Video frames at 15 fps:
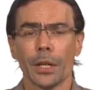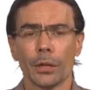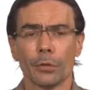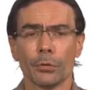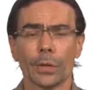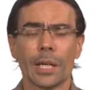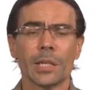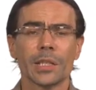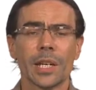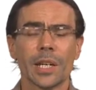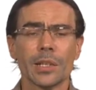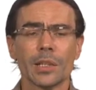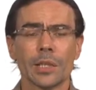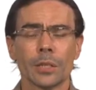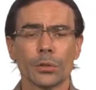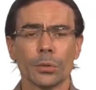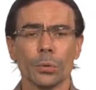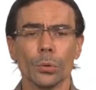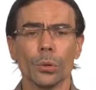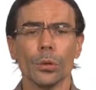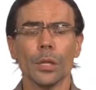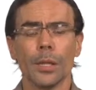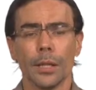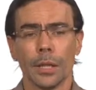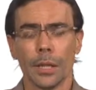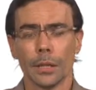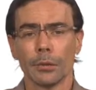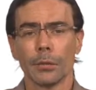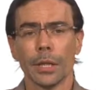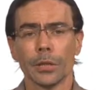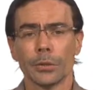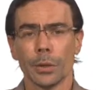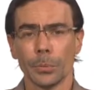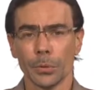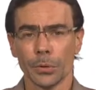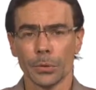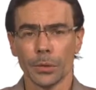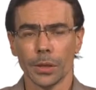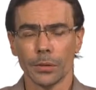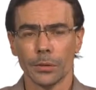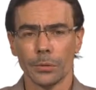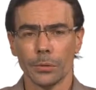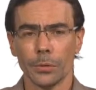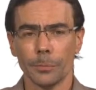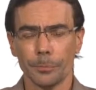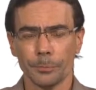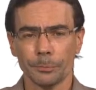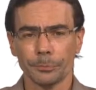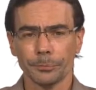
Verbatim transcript: a great testing tool and a great troubleshooting tool.